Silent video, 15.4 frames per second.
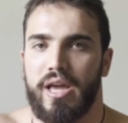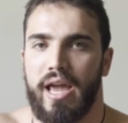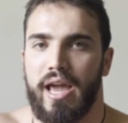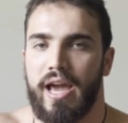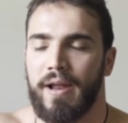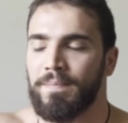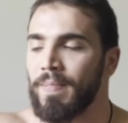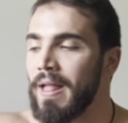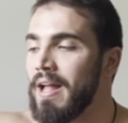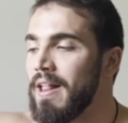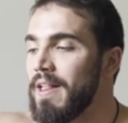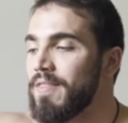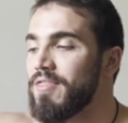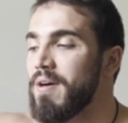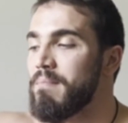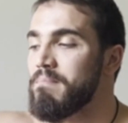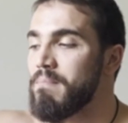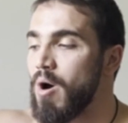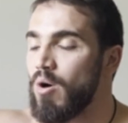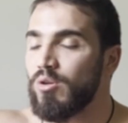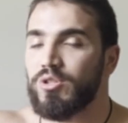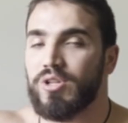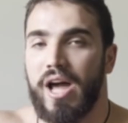can. The
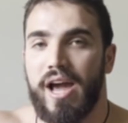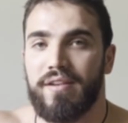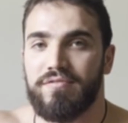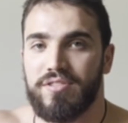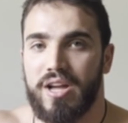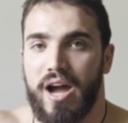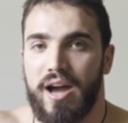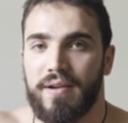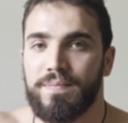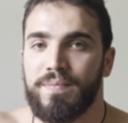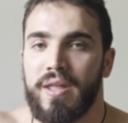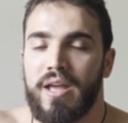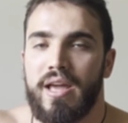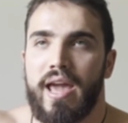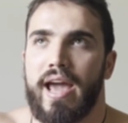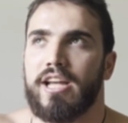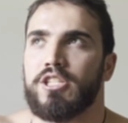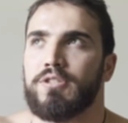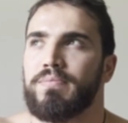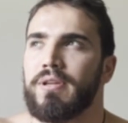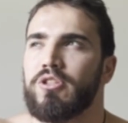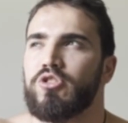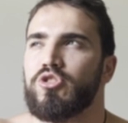most I've done has
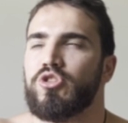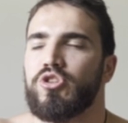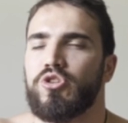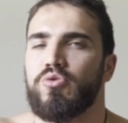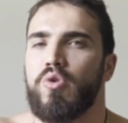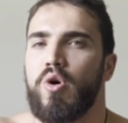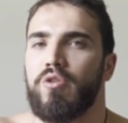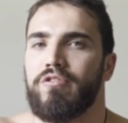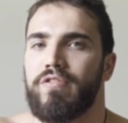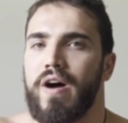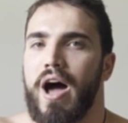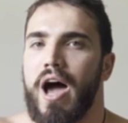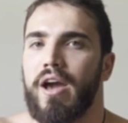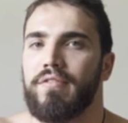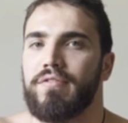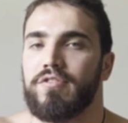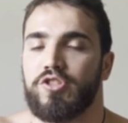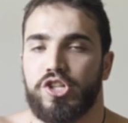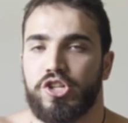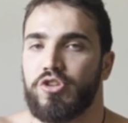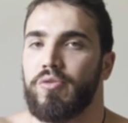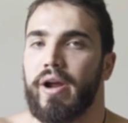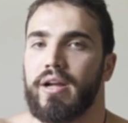been 205
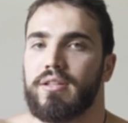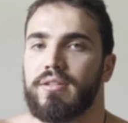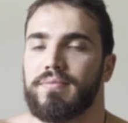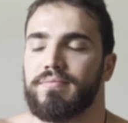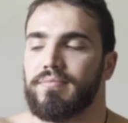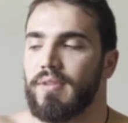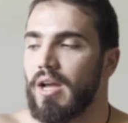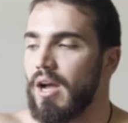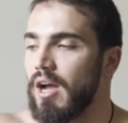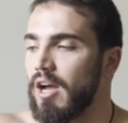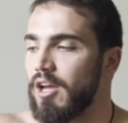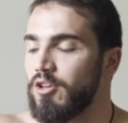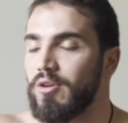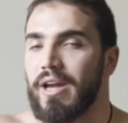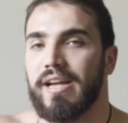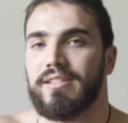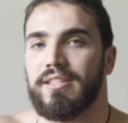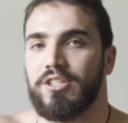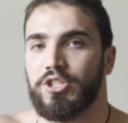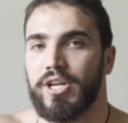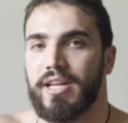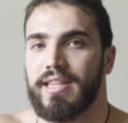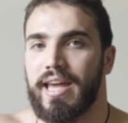strict. You guys can
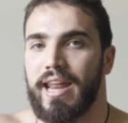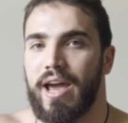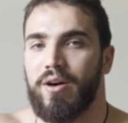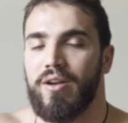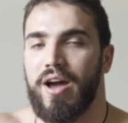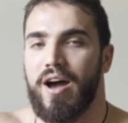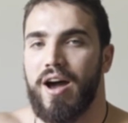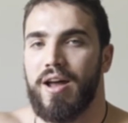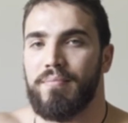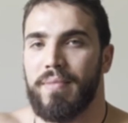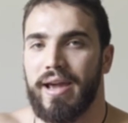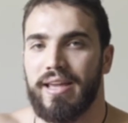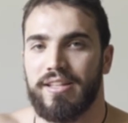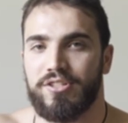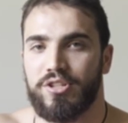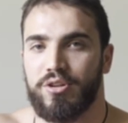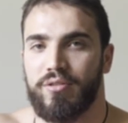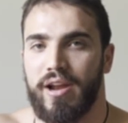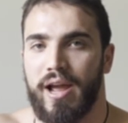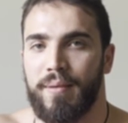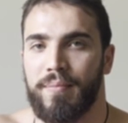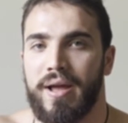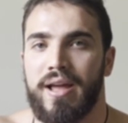check that out on my
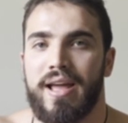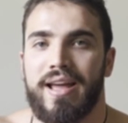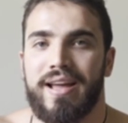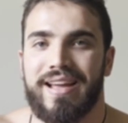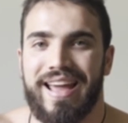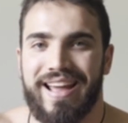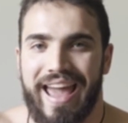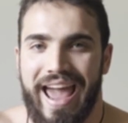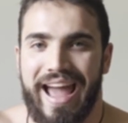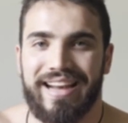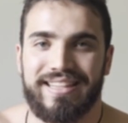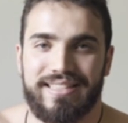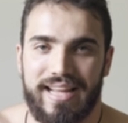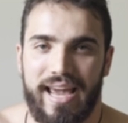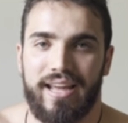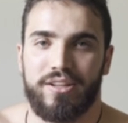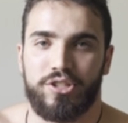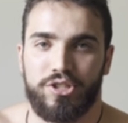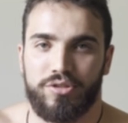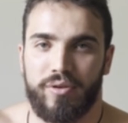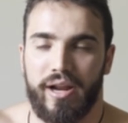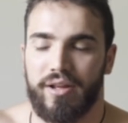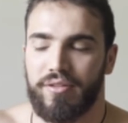Instagram
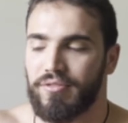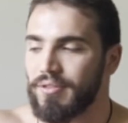@tankstrength.